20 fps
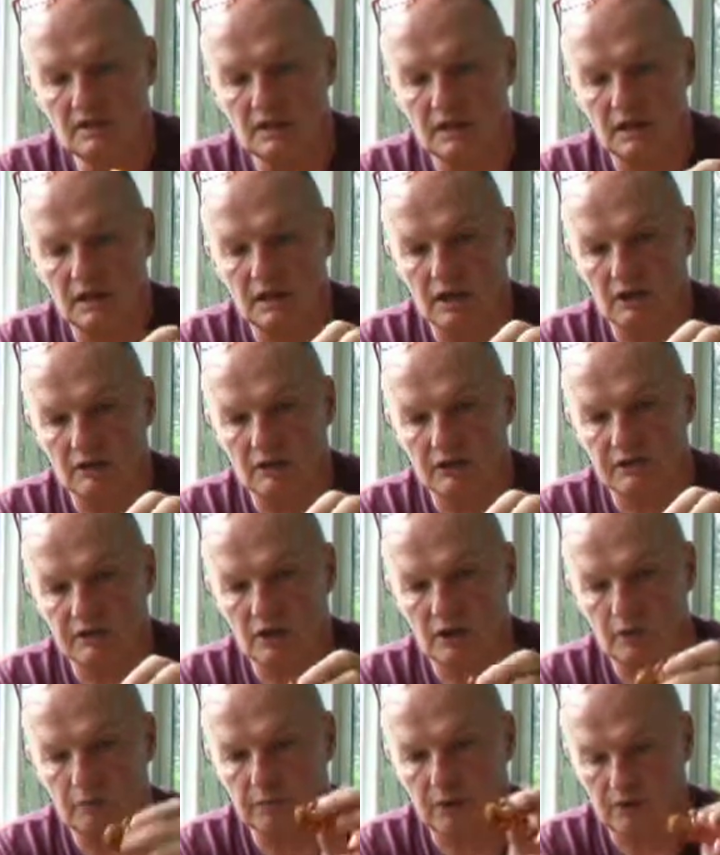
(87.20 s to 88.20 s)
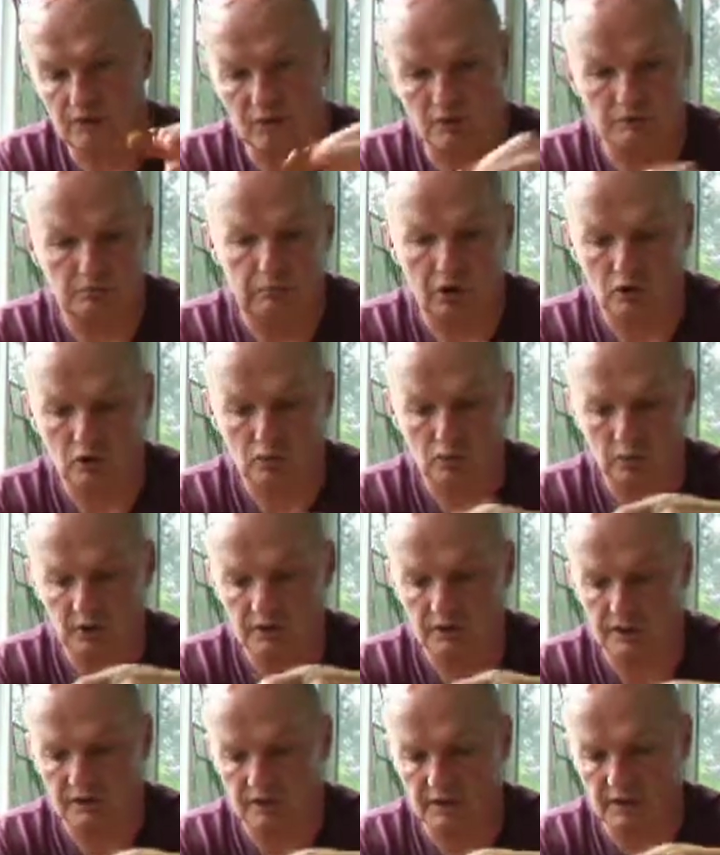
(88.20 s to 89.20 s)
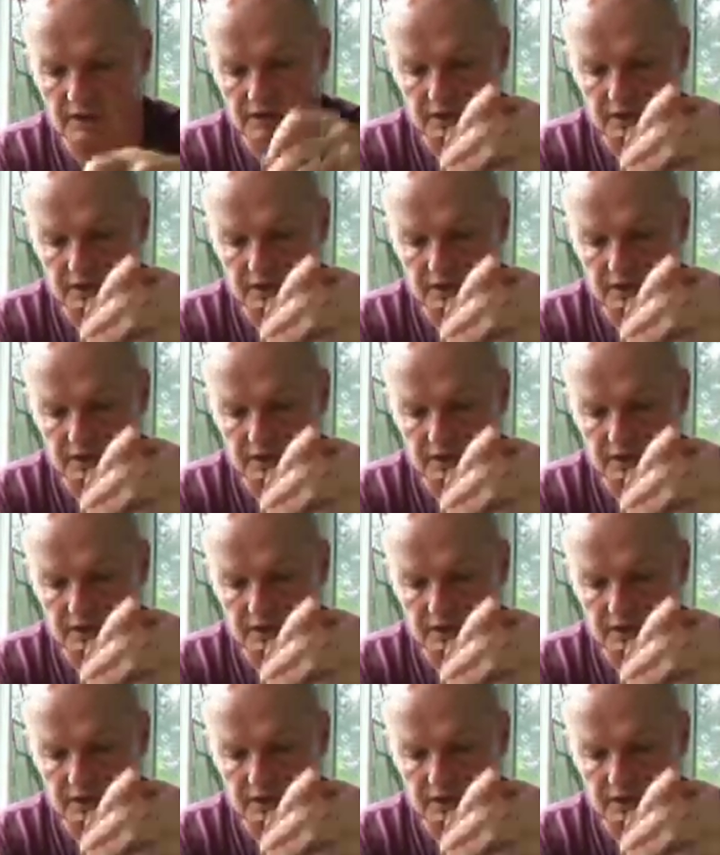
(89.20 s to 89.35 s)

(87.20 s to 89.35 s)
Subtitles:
on the top, of course boxwood, and